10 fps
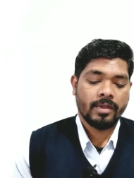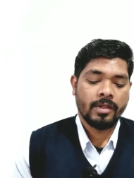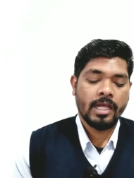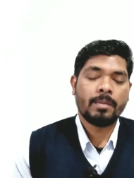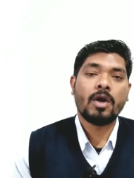
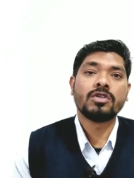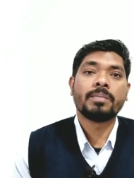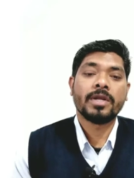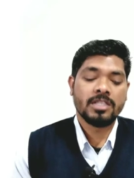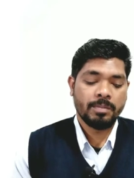the amount
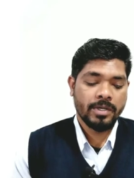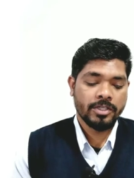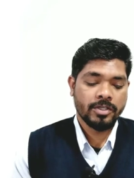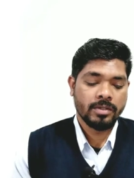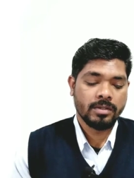of
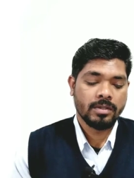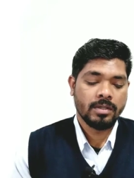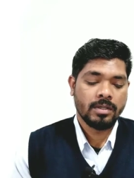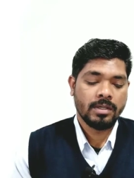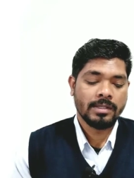precipitation
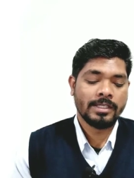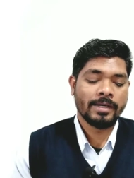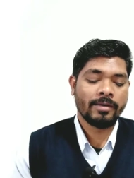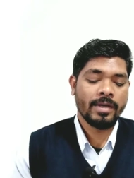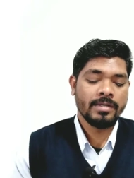
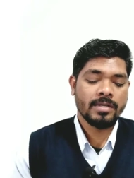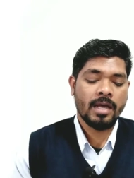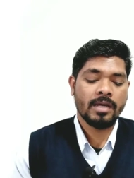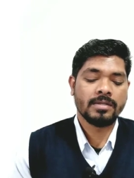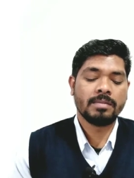decrease
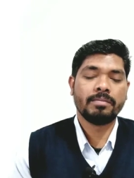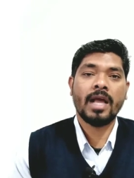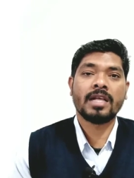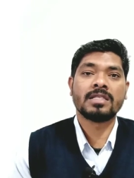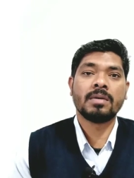as the
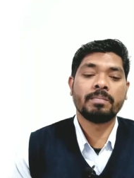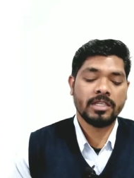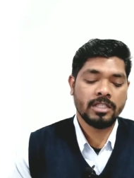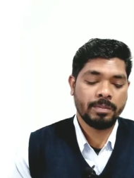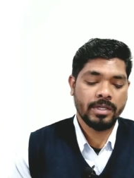maximum
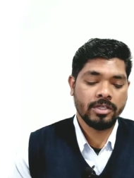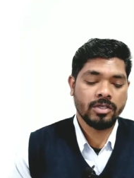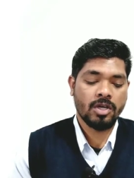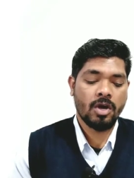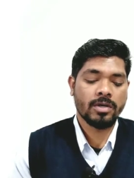
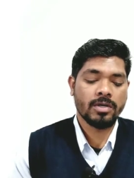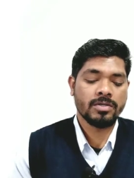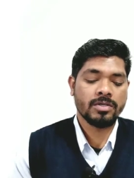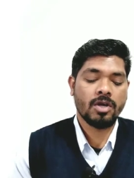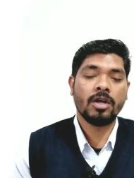precipitation
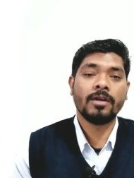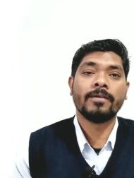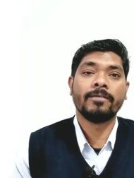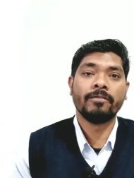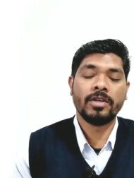occurs on
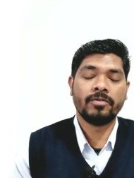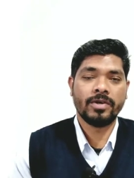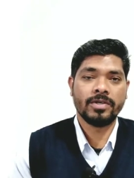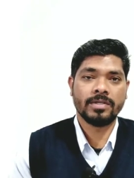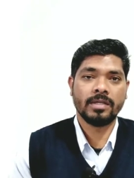
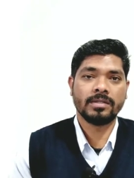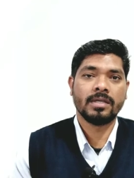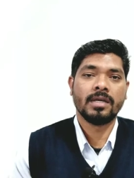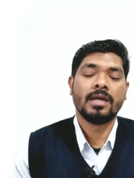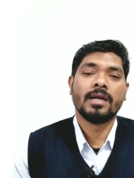windward side.
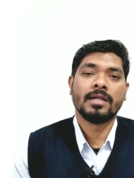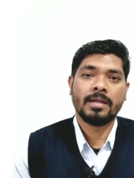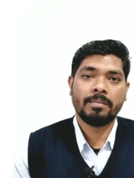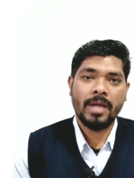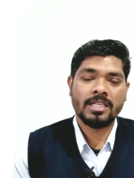
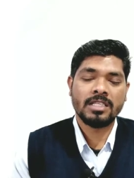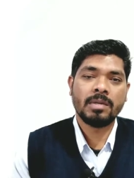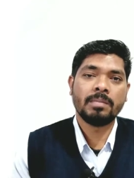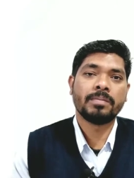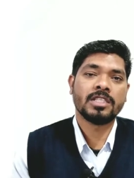The
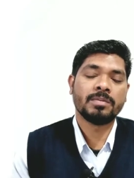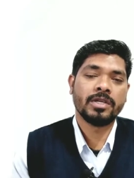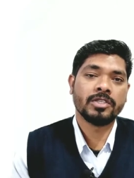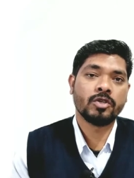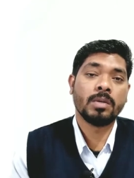maximum
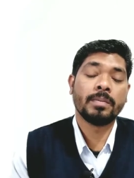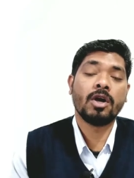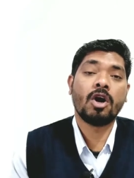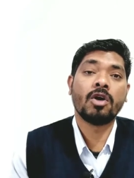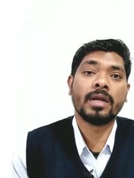precipitation will
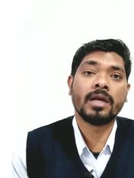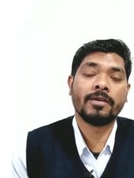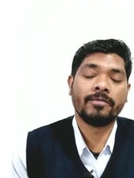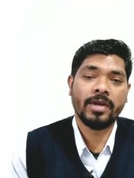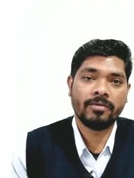be occurring
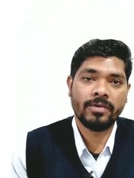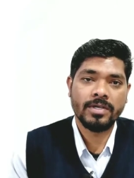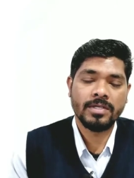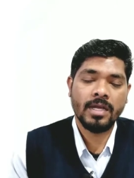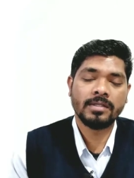on
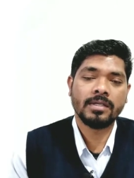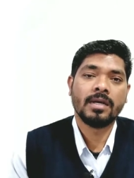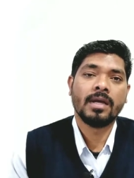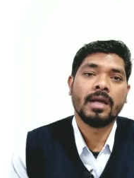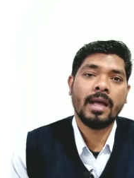windward side
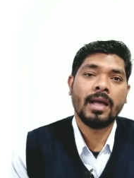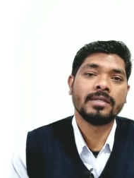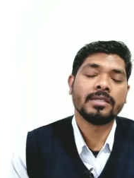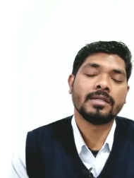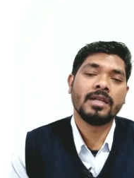
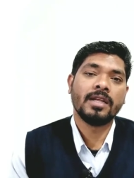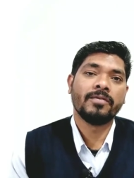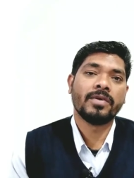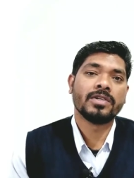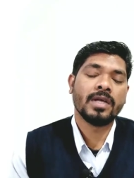and the
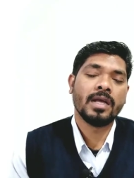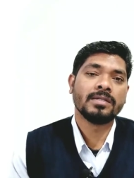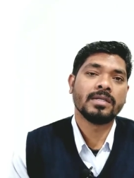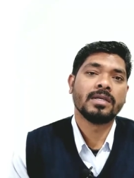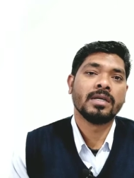leeward
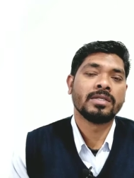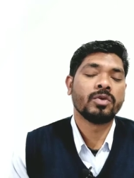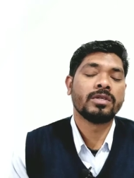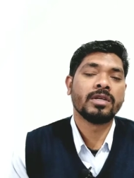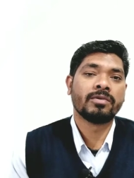side it
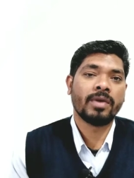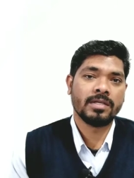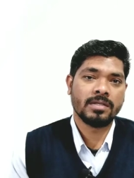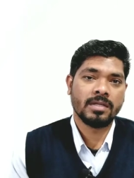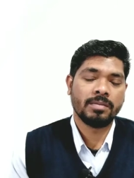will
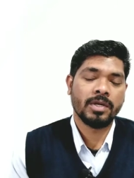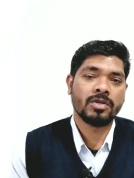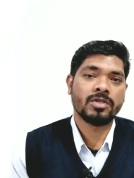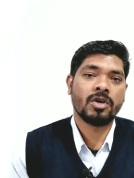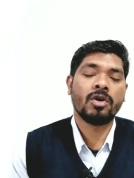decrease
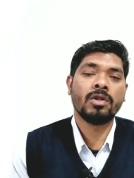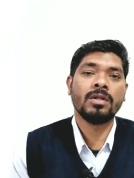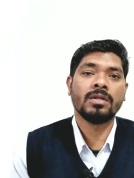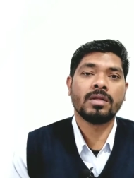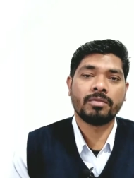because
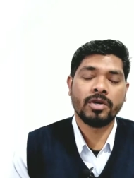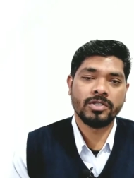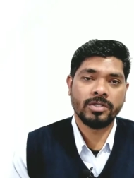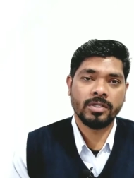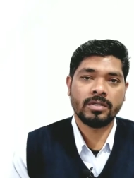all the
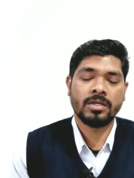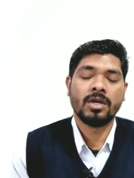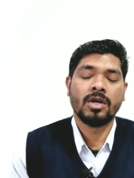moisture